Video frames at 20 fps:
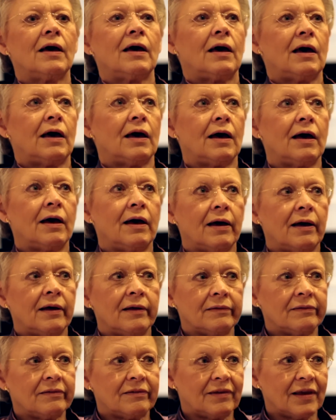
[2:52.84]

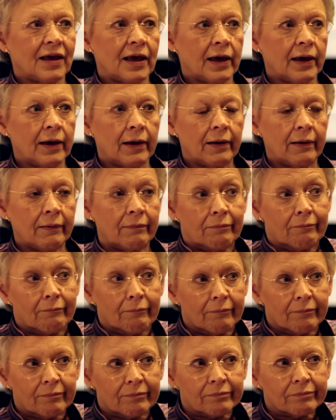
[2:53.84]
and they
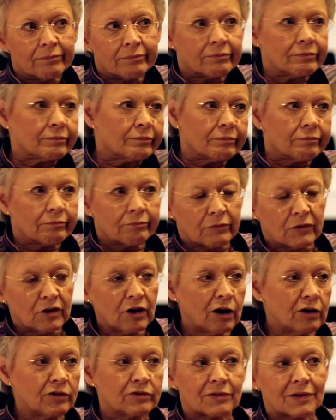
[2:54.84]

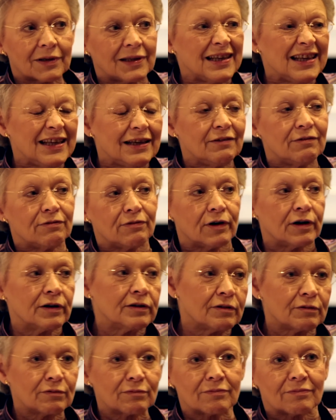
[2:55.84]
don't
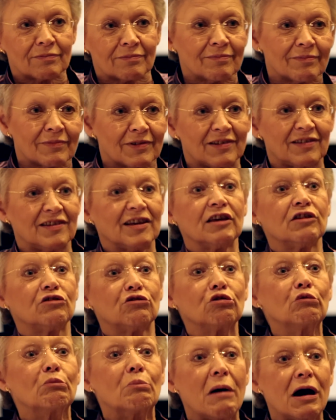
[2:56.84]
even think
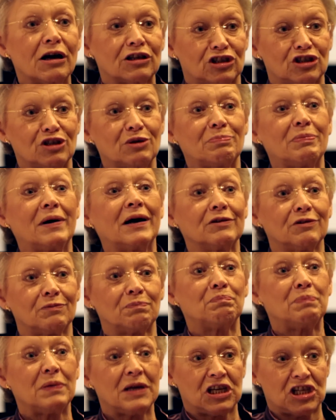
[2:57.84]
too much
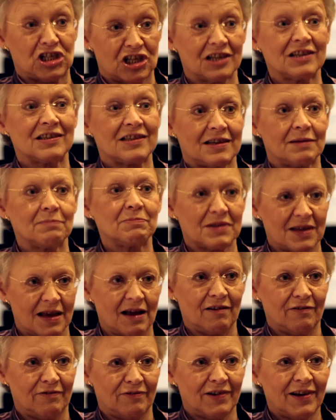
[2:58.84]
about patients
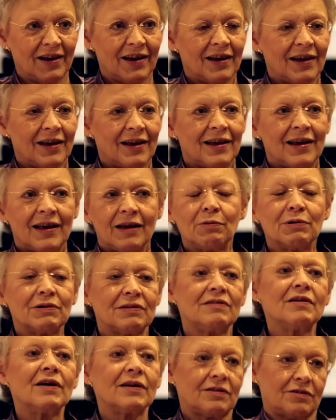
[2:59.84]
themselves. It was
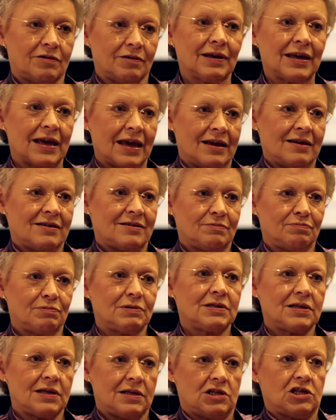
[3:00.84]
not the case
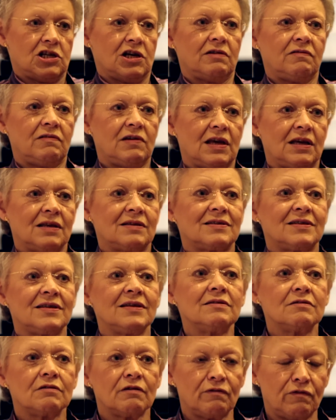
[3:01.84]
with HIV.
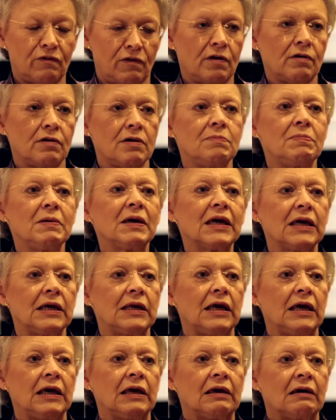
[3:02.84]
Since the very
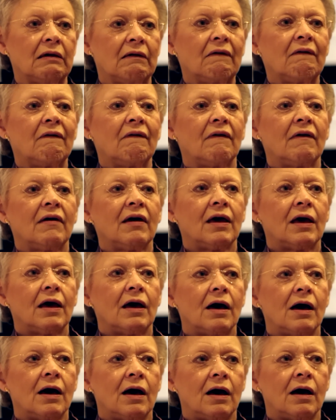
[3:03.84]
beginning,
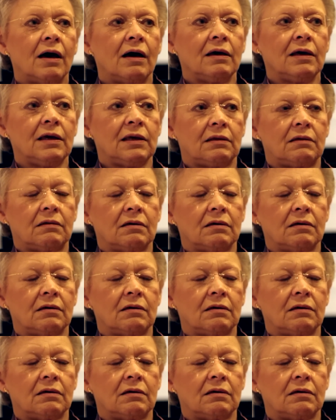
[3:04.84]
uh, it